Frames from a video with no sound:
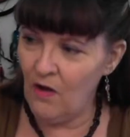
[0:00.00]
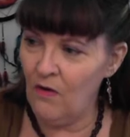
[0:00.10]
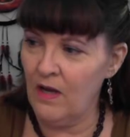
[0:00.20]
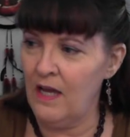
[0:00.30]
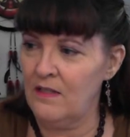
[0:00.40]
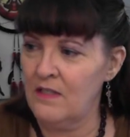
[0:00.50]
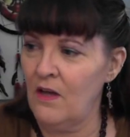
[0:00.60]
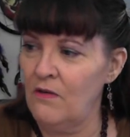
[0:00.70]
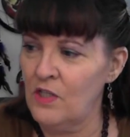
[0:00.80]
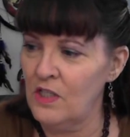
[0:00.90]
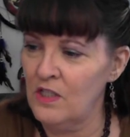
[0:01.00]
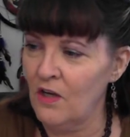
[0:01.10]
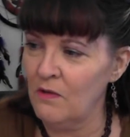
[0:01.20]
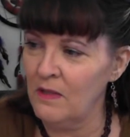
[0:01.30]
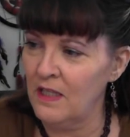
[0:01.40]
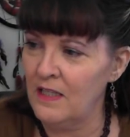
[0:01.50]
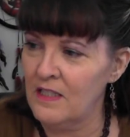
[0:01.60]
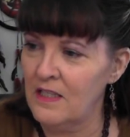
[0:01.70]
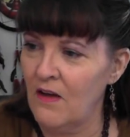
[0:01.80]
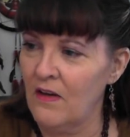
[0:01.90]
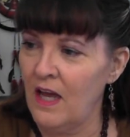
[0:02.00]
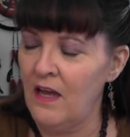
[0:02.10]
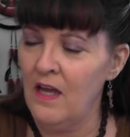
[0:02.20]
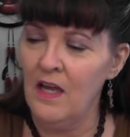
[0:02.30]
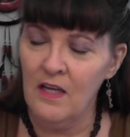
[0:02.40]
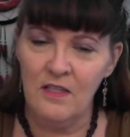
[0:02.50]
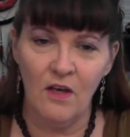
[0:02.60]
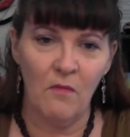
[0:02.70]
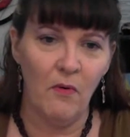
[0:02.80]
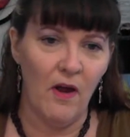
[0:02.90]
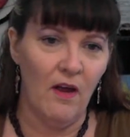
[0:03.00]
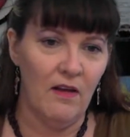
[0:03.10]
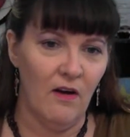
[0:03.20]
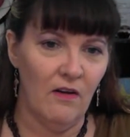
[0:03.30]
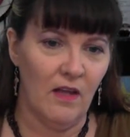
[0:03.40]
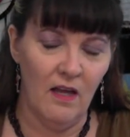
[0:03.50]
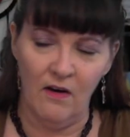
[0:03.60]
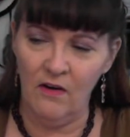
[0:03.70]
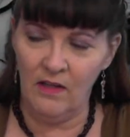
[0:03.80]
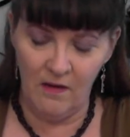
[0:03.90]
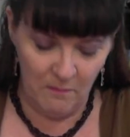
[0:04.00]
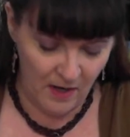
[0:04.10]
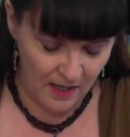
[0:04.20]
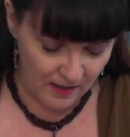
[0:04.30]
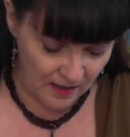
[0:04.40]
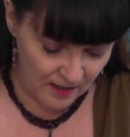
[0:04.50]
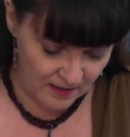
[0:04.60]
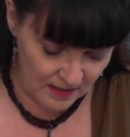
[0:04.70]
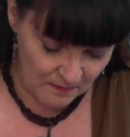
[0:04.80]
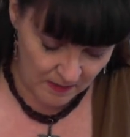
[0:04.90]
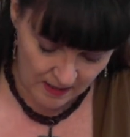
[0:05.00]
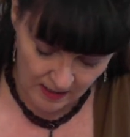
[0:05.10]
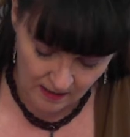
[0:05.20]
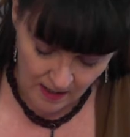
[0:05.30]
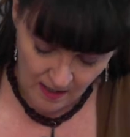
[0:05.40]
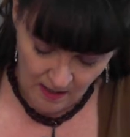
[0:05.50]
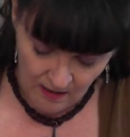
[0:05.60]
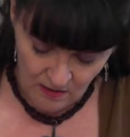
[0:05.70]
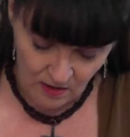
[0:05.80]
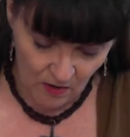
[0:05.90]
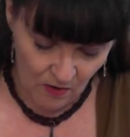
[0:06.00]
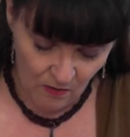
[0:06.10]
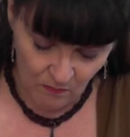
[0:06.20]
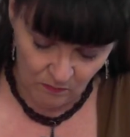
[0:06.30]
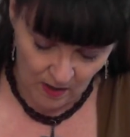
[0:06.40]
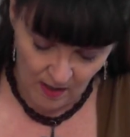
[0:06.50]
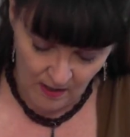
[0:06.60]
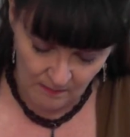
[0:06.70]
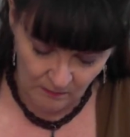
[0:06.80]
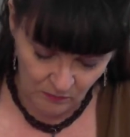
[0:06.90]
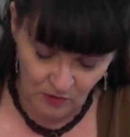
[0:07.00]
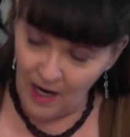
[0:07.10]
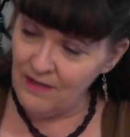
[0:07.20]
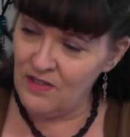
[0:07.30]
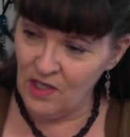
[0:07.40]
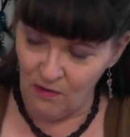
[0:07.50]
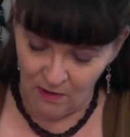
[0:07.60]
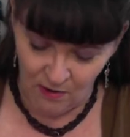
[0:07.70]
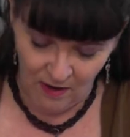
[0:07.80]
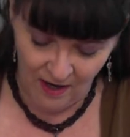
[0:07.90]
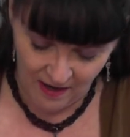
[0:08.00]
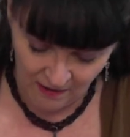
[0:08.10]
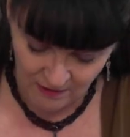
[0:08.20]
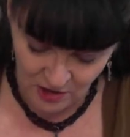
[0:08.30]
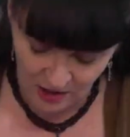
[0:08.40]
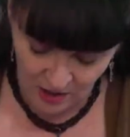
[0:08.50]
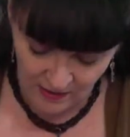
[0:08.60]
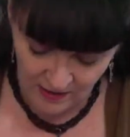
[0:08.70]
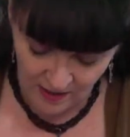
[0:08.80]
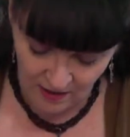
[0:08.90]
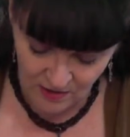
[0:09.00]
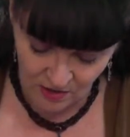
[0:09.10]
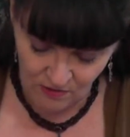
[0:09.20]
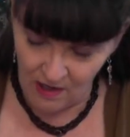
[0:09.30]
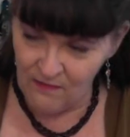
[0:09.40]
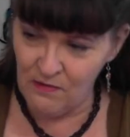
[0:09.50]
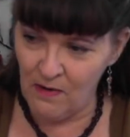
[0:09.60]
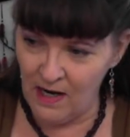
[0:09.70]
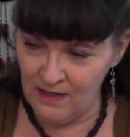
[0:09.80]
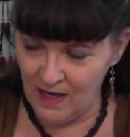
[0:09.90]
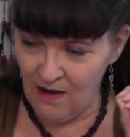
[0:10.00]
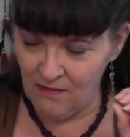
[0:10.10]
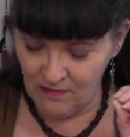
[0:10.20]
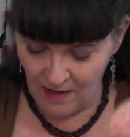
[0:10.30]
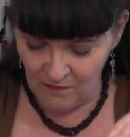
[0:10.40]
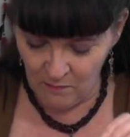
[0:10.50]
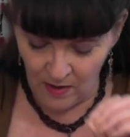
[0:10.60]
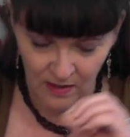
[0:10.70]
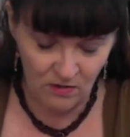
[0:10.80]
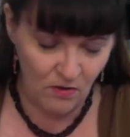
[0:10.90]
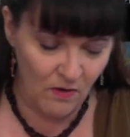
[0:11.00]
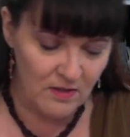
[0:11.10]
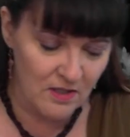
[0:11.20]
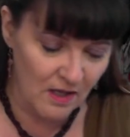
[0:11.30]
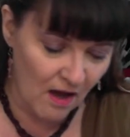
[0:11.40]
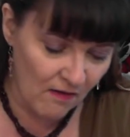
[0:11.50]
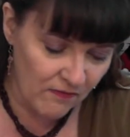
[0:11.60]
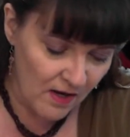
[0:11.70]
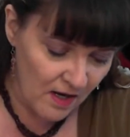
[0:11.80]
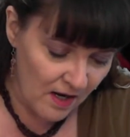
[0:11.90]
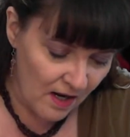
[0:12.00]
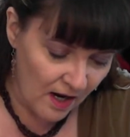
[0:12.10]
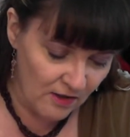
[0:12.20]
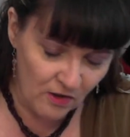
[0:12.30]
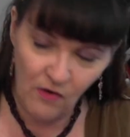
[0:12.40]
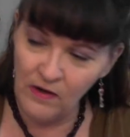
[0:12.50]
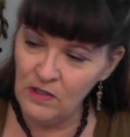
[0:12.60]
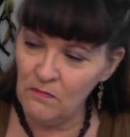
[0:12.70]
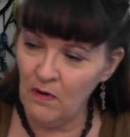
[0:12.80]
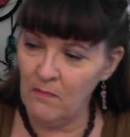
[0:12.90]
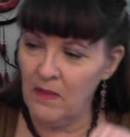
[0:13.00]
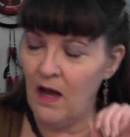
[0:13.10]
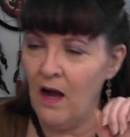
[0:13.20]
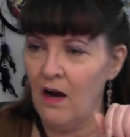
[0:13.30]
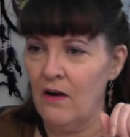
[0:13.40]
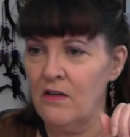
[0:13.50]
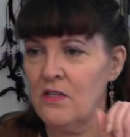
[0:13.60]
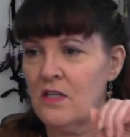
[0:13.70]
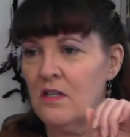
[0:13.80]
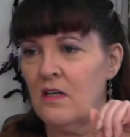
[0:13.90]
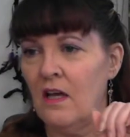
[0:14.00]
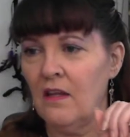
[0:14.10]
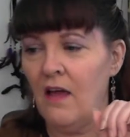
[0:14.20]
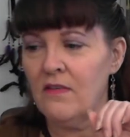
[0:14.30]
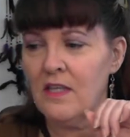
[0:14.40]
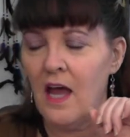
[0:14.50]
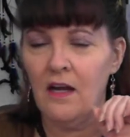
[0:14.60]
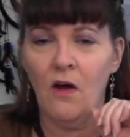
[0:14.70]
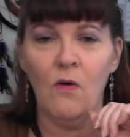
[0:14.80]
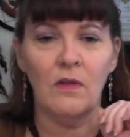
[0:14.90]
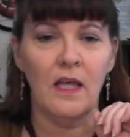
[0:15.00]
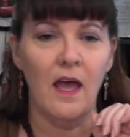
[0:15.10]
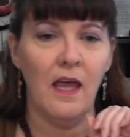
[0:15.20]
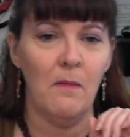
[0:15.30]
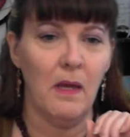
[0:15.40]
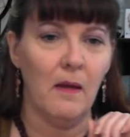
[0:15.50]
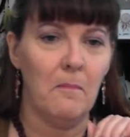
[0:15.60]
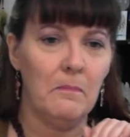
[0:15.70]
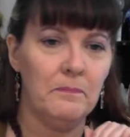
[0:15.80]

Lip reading: Okay, so she's the only one that's okay. So her left brain is spinning. So you got 0 energy going there. So you have to write down left brain towards self, and you're going to rub the heart, left side only, Amy.